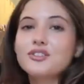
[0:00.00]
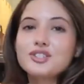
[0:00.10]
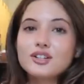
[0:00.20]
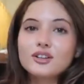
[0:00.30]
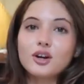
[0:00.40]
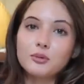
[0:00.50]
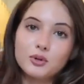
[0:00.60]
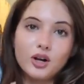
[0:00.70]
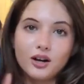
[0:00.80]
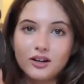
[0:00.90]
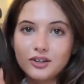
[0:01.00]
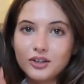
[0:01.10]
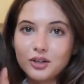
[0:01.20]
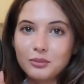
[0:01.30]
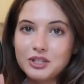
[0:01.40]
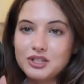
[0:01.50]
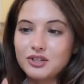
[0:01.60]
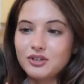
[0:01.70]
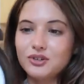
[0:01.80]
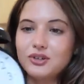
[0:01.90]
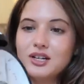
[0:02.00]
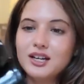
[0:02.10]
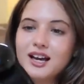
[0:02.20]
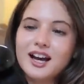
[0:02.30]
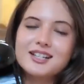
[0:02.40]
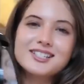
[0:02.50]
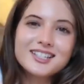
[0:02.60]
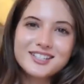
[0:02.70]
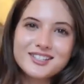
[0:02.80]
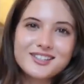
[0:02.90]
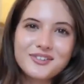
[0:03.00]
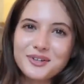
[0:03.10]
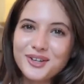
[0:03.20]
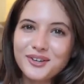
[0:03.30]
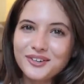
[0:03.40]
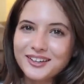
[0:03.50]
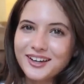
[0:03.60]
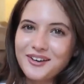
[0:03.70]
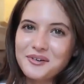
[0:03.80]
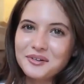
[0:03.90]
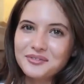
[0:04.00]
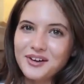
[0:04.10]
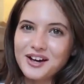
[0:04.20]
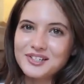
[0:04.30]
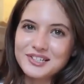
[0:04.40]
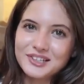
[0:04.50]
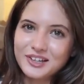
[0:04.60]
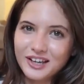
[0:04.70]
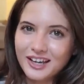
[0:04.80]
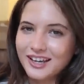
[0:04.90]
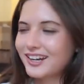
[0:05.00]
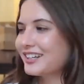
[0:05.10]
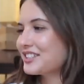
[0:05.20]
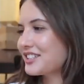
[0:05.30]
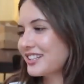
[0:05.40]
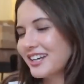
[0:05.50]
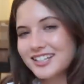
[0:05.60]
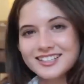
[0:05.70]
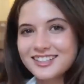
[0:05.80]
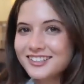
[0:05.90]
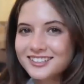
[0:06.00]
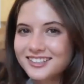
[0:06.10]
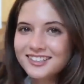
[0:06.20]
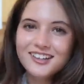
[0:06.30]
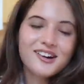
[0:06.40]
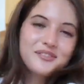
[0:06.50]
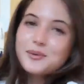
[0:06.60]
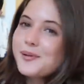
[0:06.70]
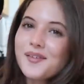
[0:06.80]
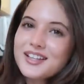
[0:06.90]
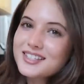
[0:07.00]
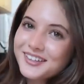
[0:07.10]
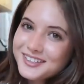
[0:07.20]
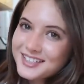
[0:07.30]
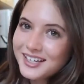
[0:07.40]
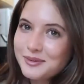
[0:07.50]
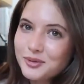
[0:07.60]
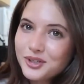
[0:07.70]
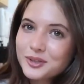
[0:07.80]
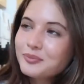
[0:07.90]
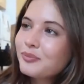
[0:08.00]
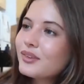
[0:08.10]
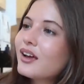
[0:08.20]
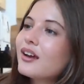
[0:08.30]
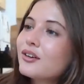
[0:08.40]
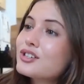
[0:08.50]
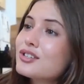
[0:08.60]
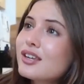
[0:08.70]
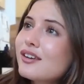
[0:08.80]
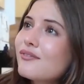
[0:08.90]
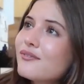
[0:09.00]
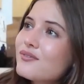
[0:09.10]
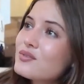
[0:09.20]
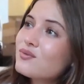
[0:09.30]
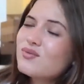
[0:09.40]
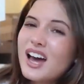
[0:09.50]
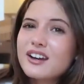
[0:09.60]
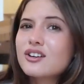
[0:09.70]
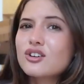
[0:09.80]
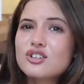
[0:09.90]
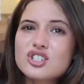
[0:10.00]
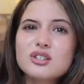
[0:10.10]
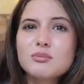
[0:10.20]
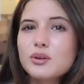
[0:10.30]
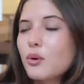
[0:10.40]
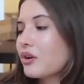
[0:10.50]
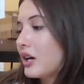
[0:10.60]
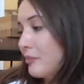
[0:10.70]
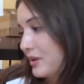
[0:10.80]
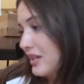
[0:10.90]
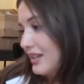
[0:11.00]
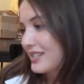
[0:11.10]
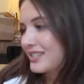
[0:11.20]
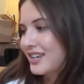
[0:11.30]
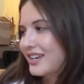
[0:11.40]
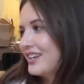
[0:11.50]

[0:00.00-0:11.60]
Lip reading: I got this alarm clock on Urban too. I just think it's so cute and like old fashioned looking, and I just liked it for my bedside table. And I just like had an urge to be woken up by this.